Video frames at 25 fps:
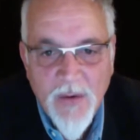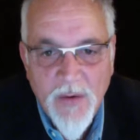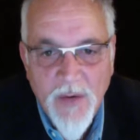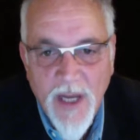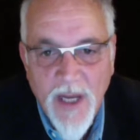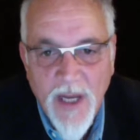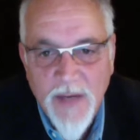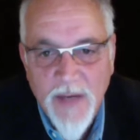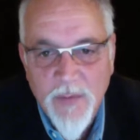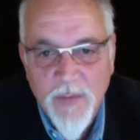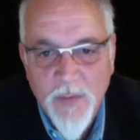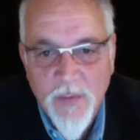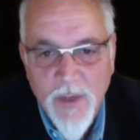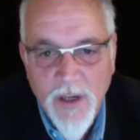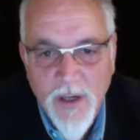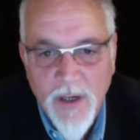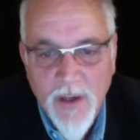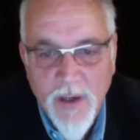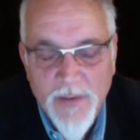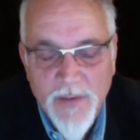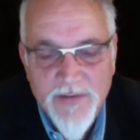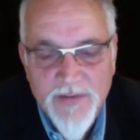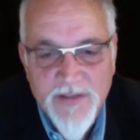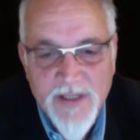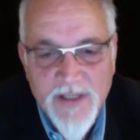and where I
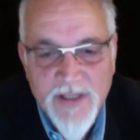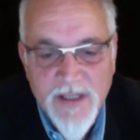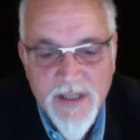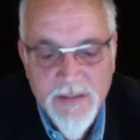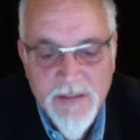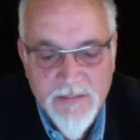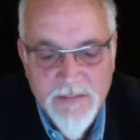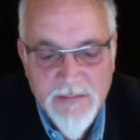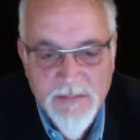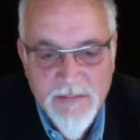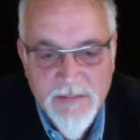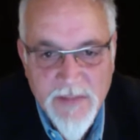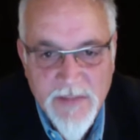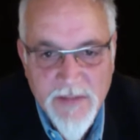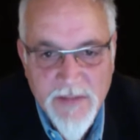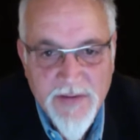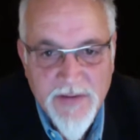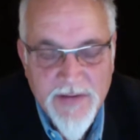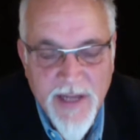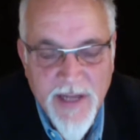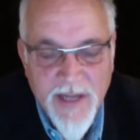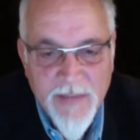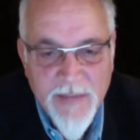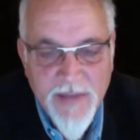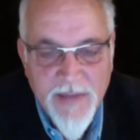was sitting in the
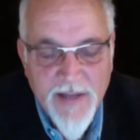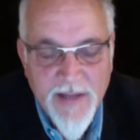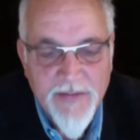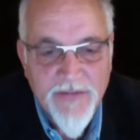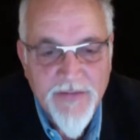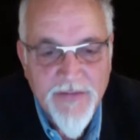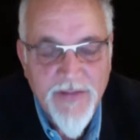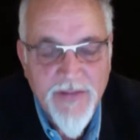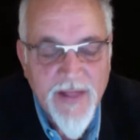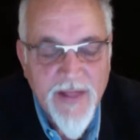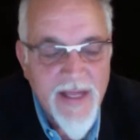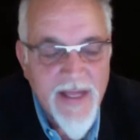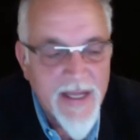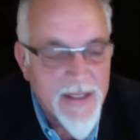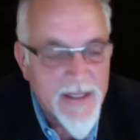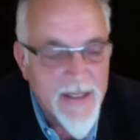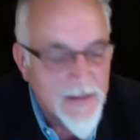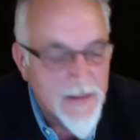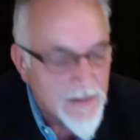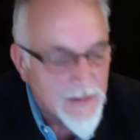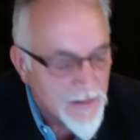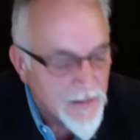same place then.